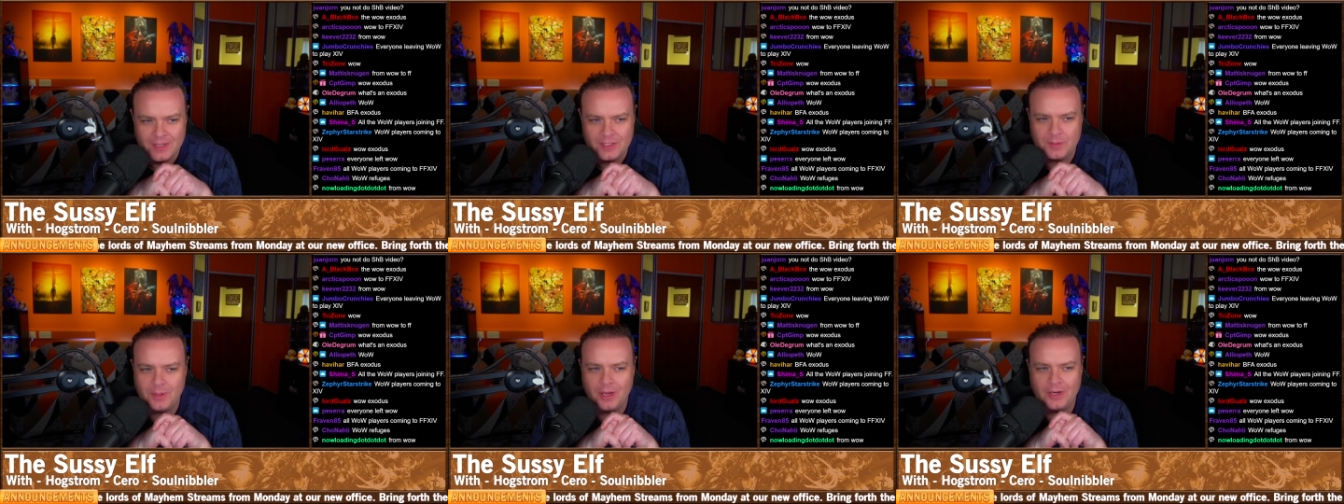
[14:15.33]

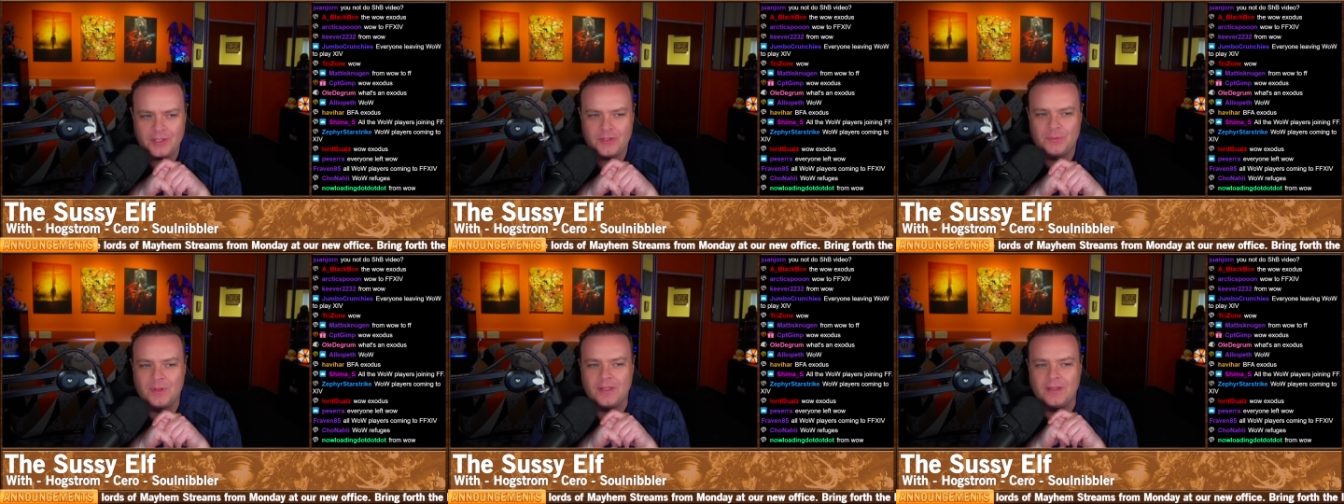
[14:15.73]
To be
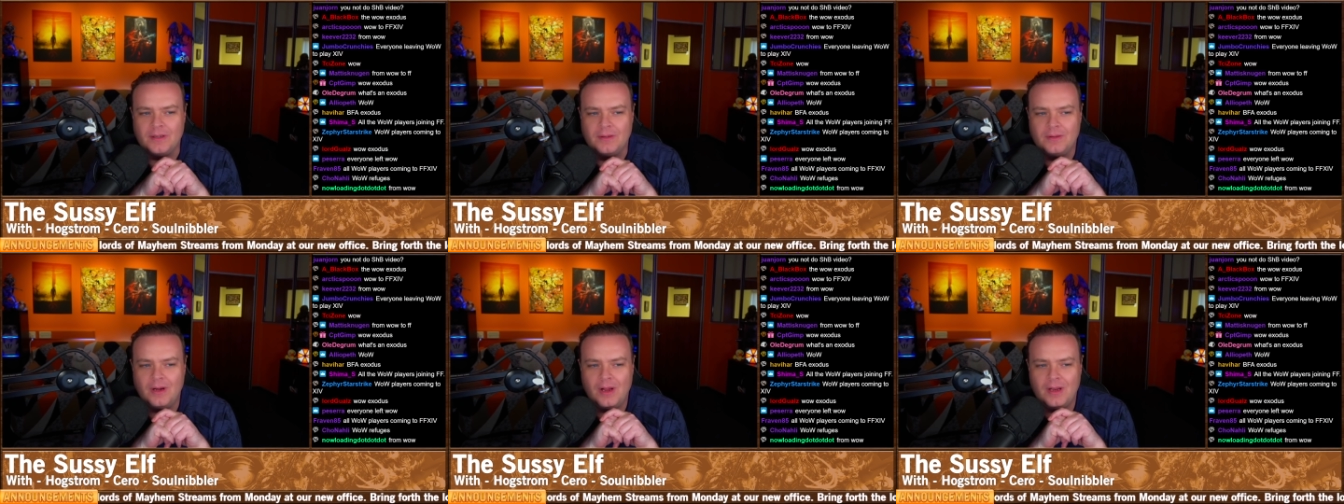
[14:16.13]
honest with
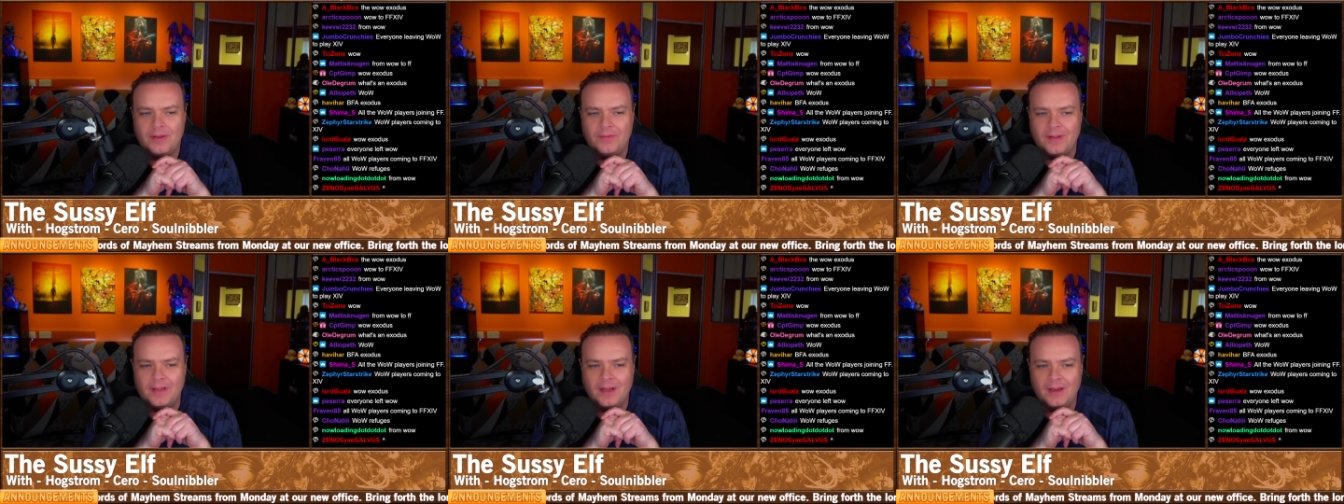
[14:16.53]
you, all
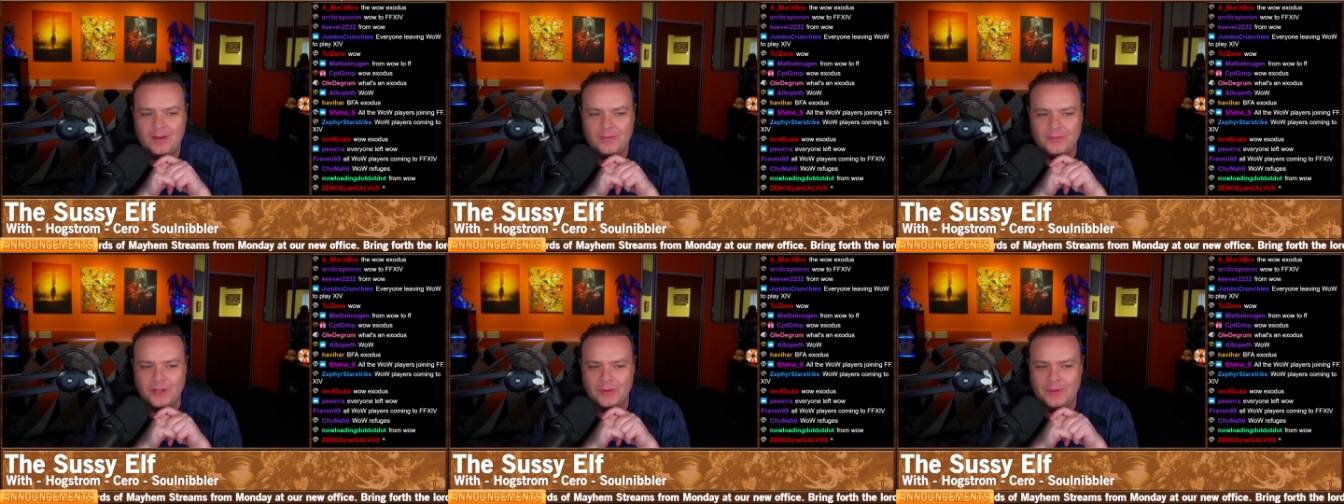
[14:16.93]

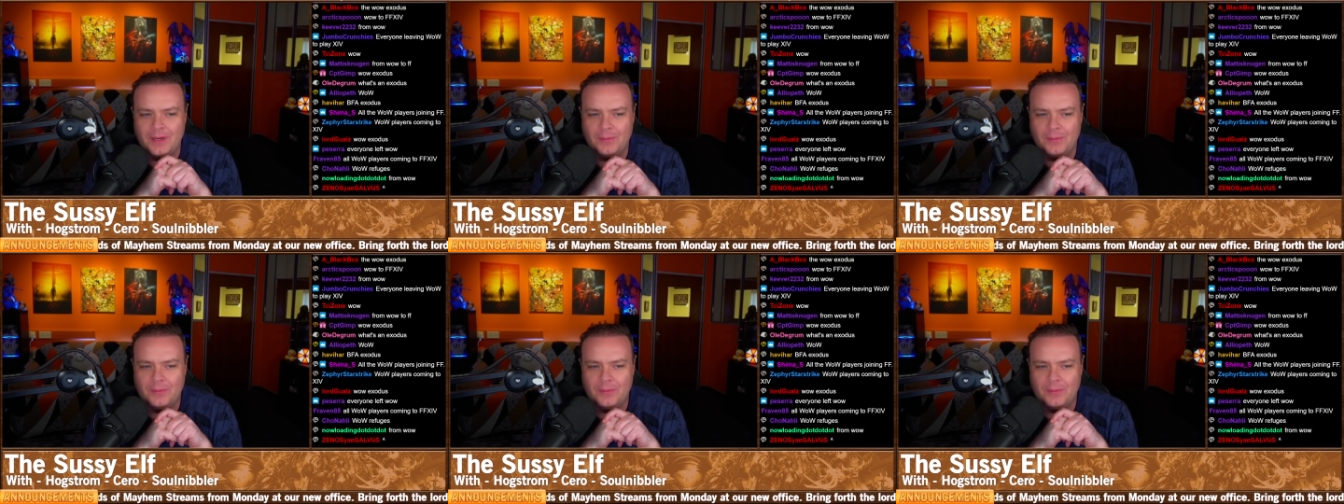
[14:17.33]
of you,